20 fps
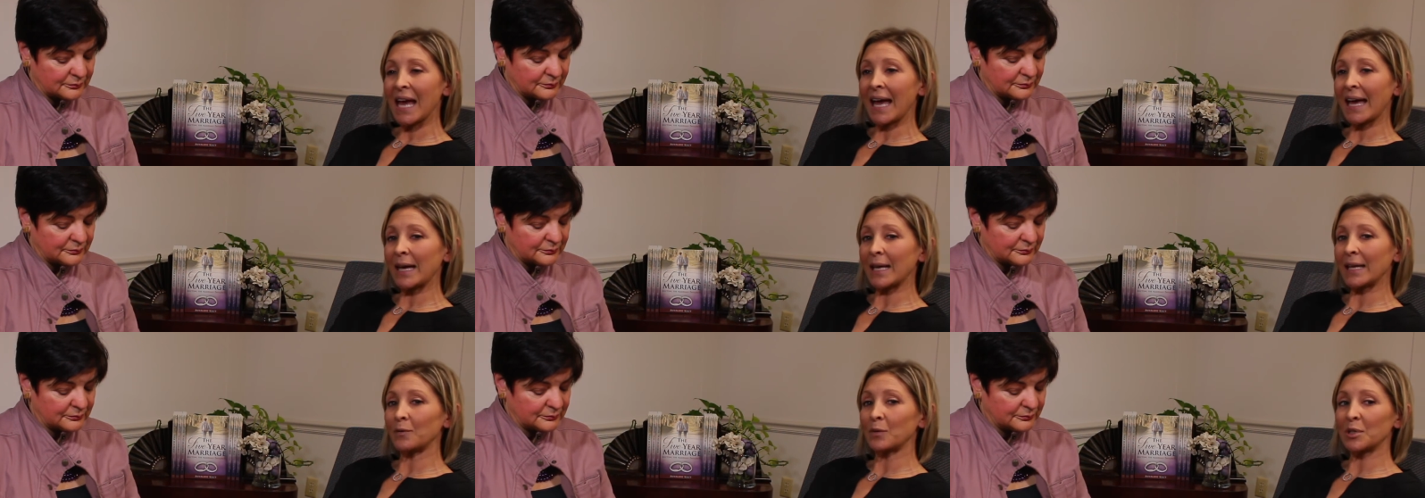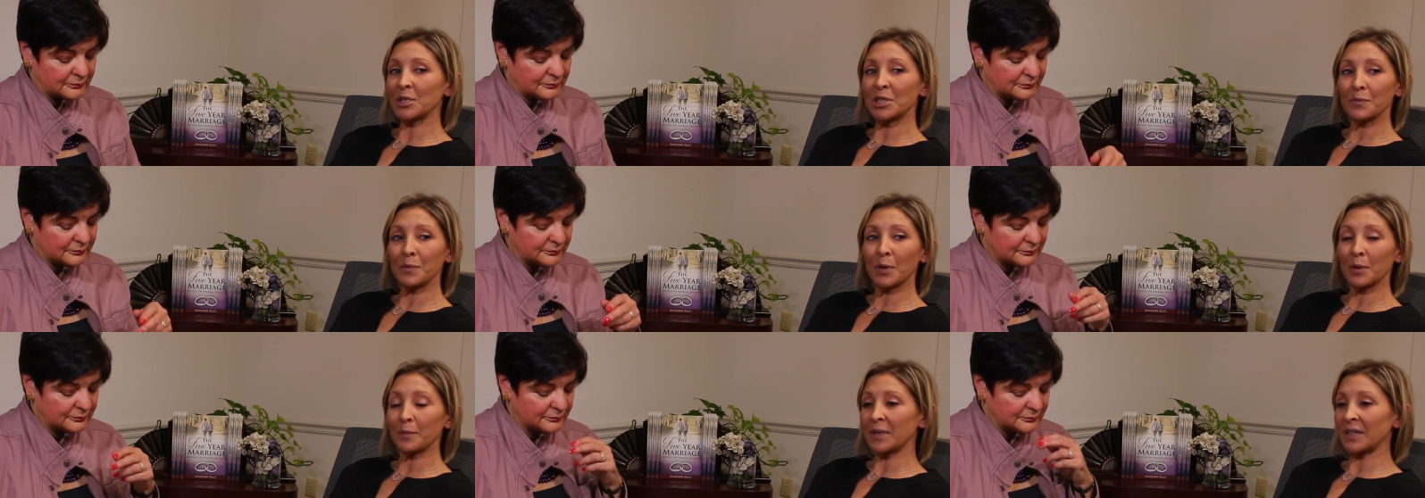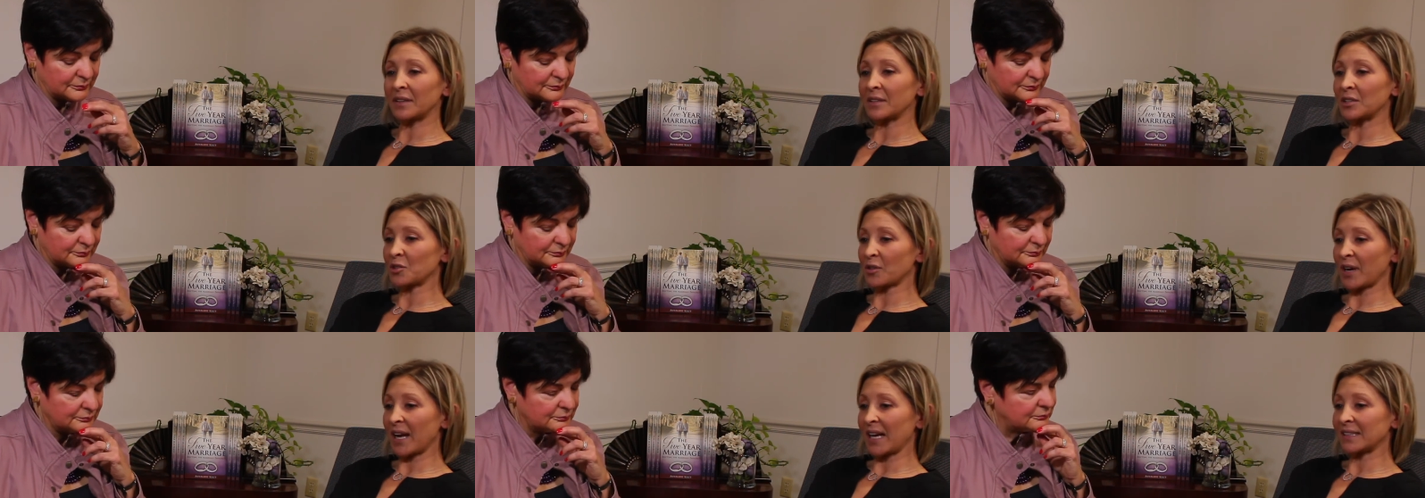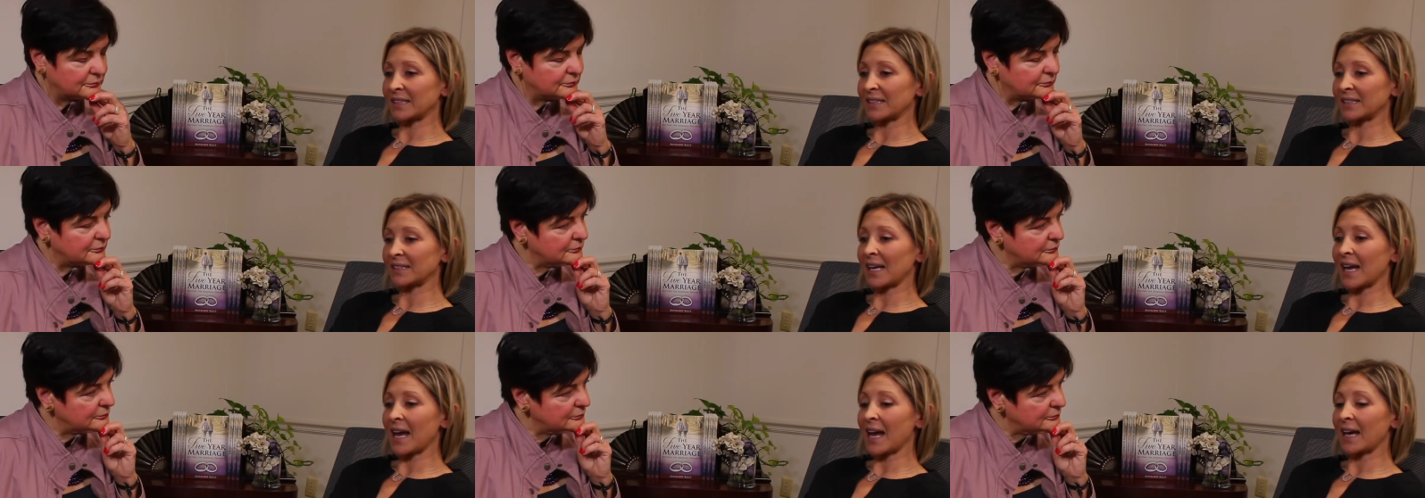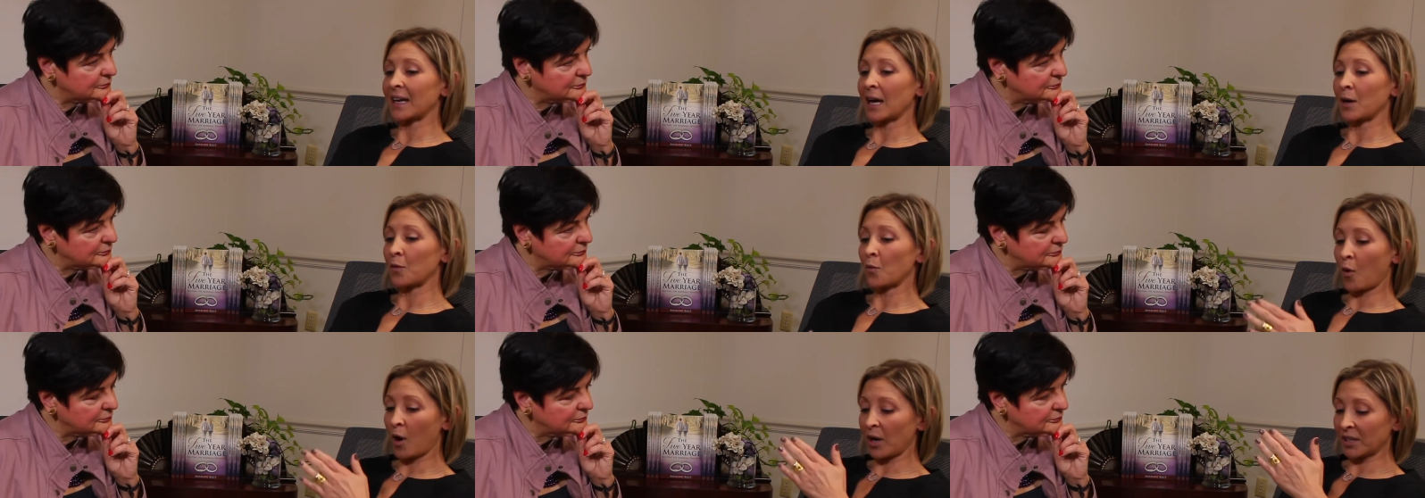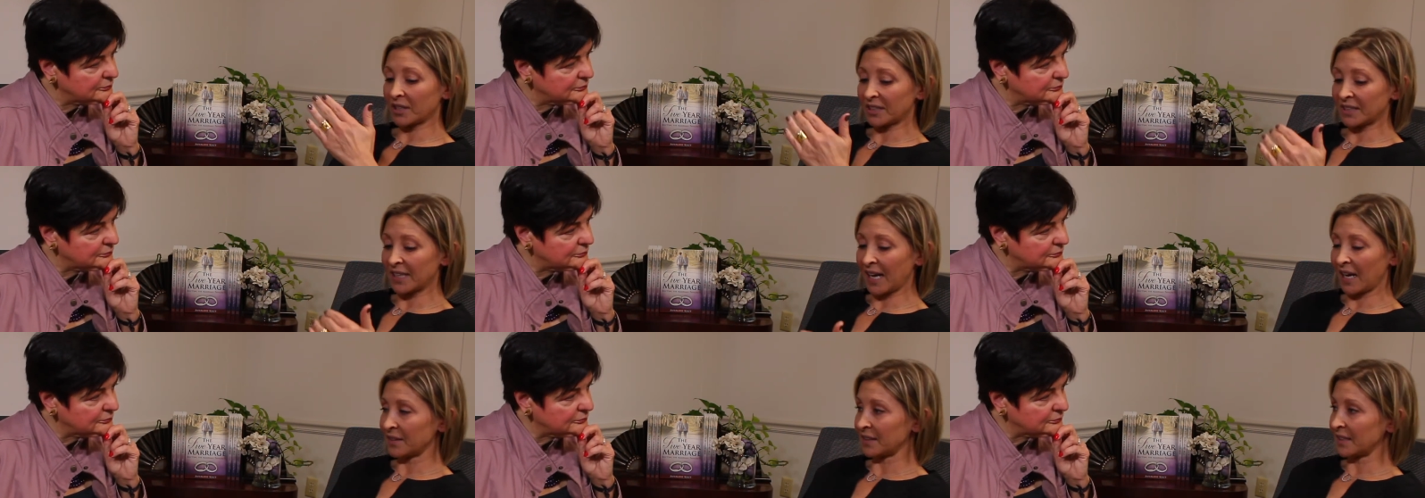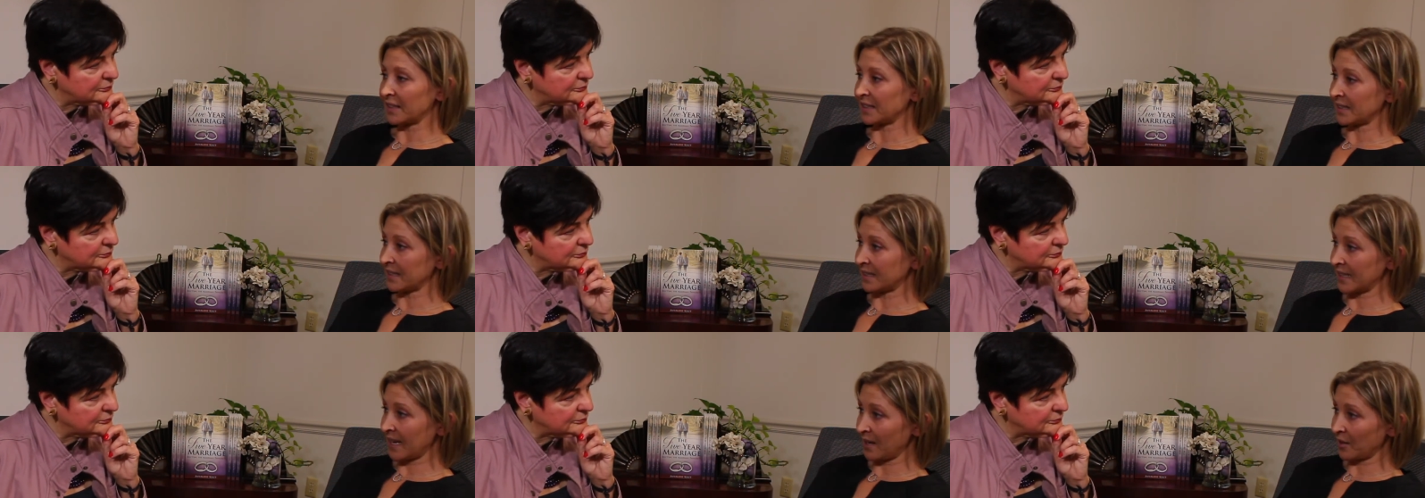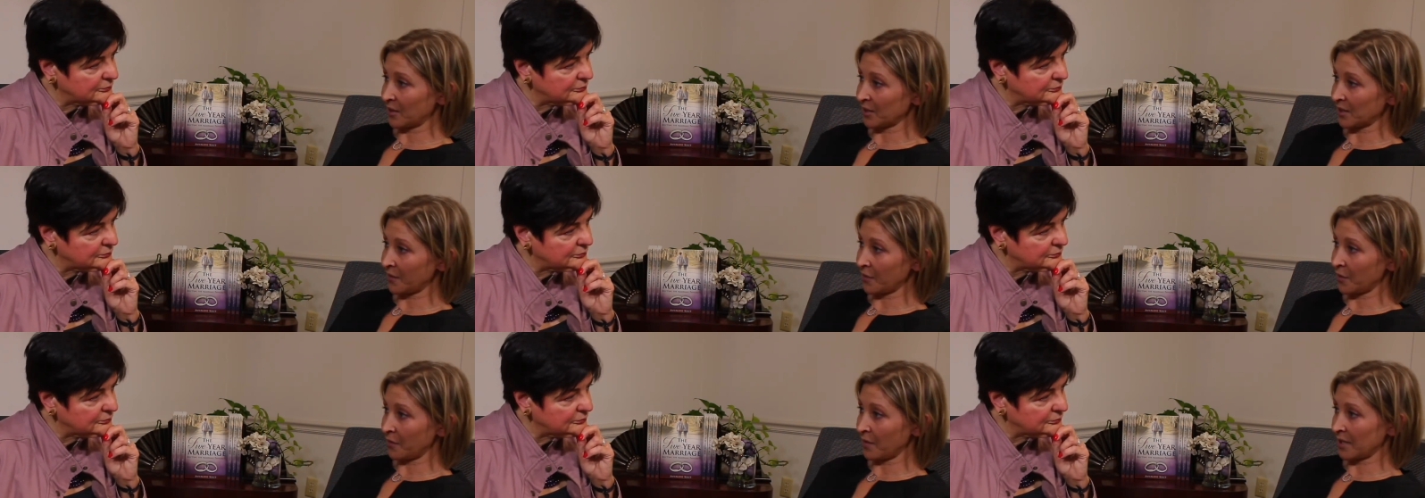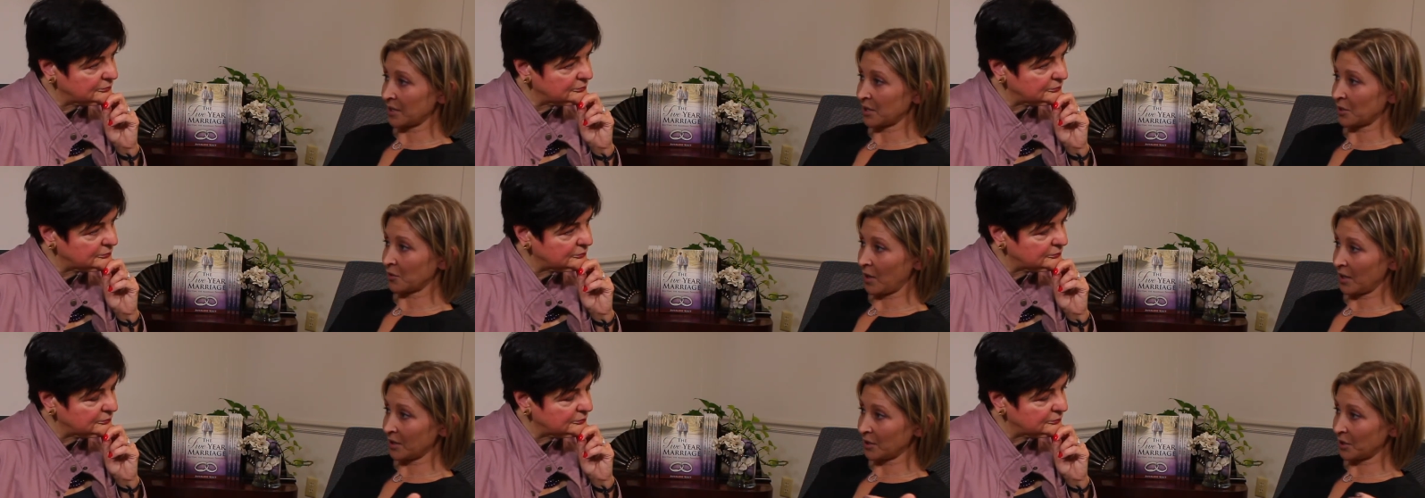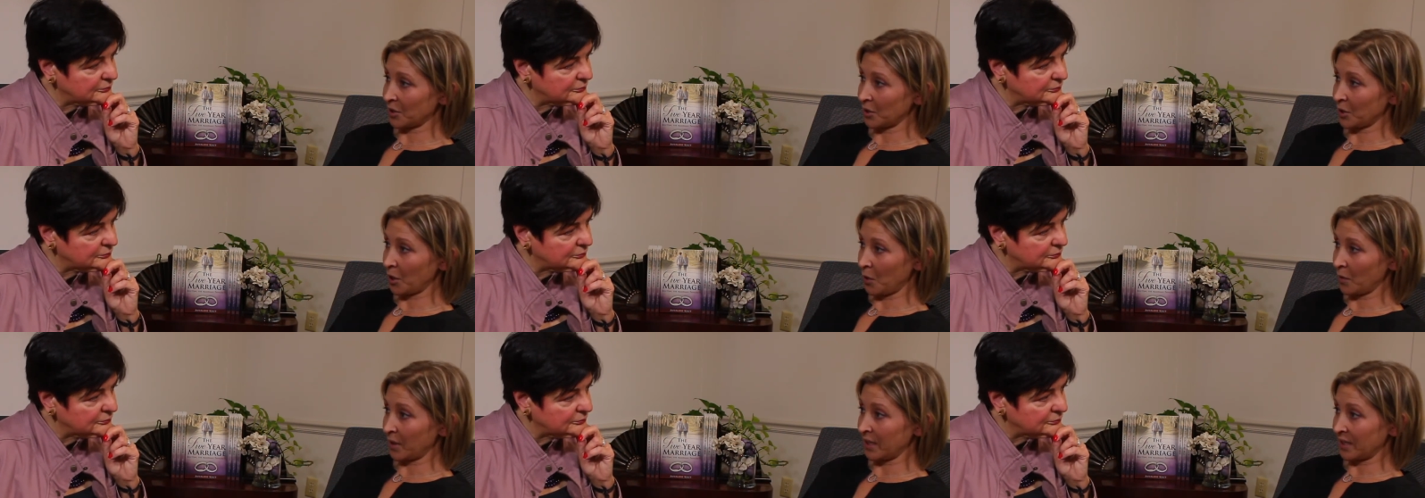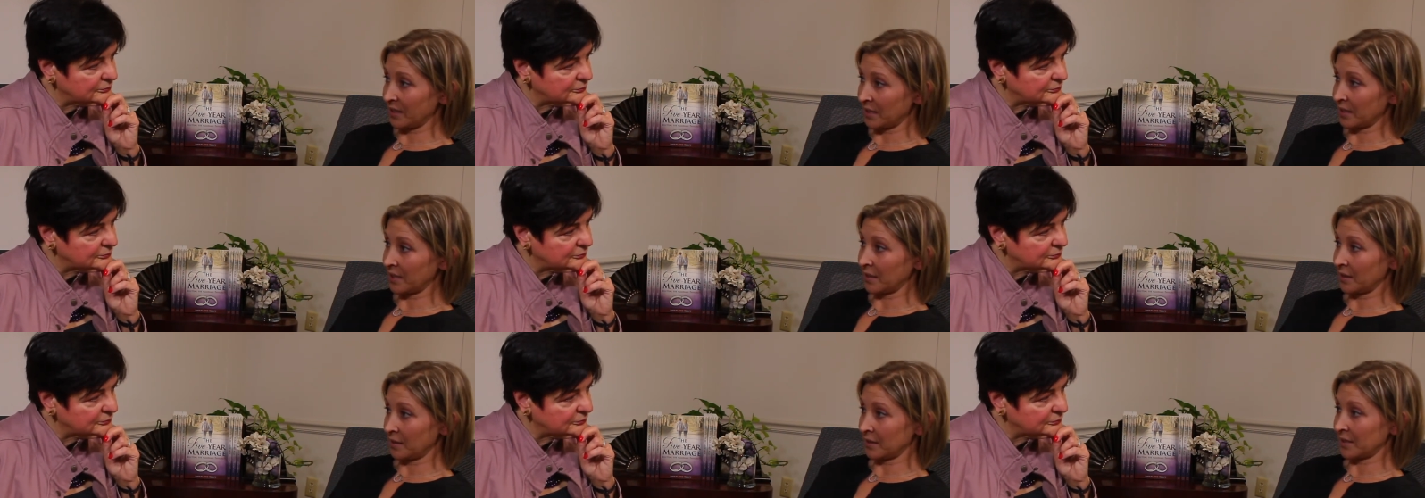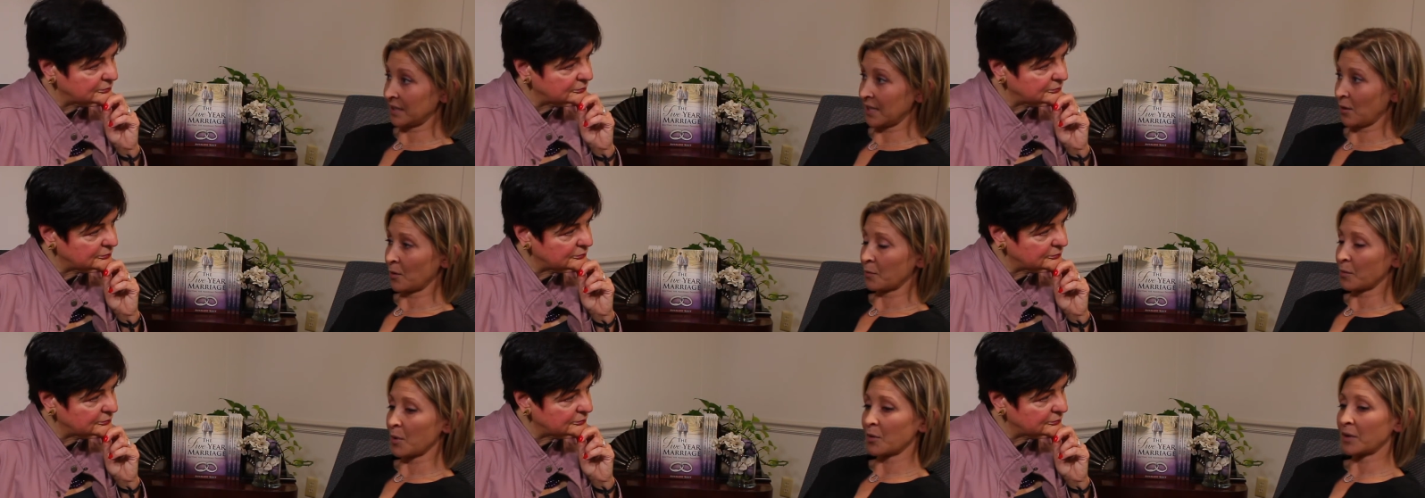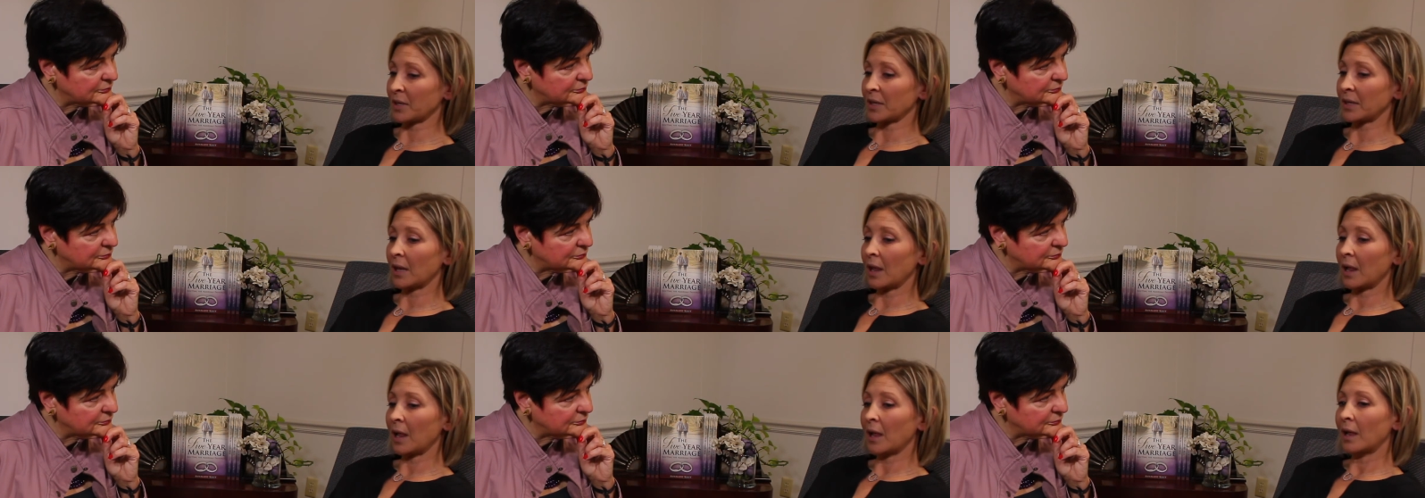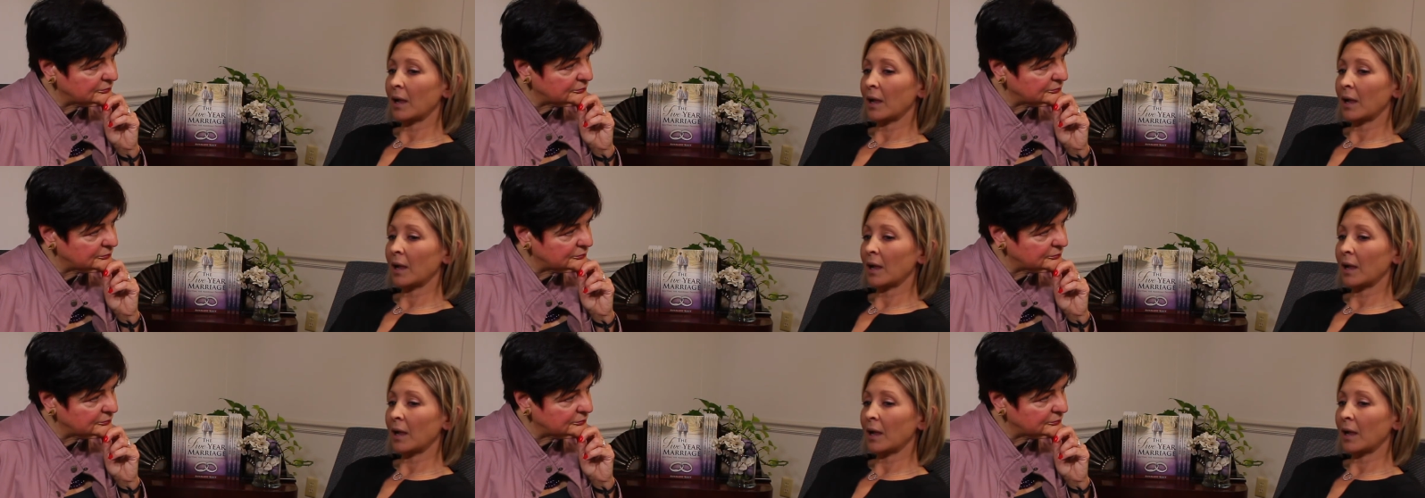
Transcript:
Speaker 1: And when she put me in the dress, and I walked down these stairs of the restaurant to go into the ceremony,